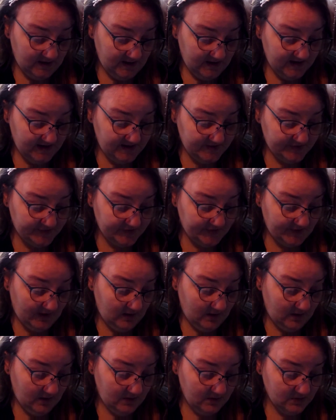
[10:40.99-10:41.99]
It's
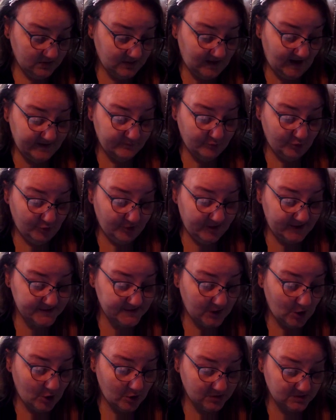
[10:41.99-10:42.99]
Lime
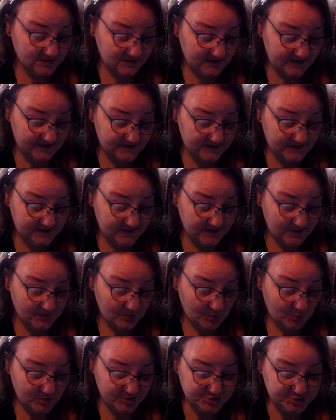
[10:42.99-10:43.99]
Brand Heartland,
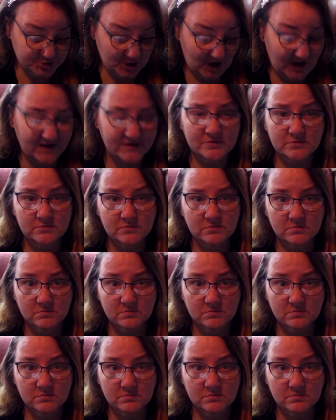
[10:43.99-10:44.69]
which I don't...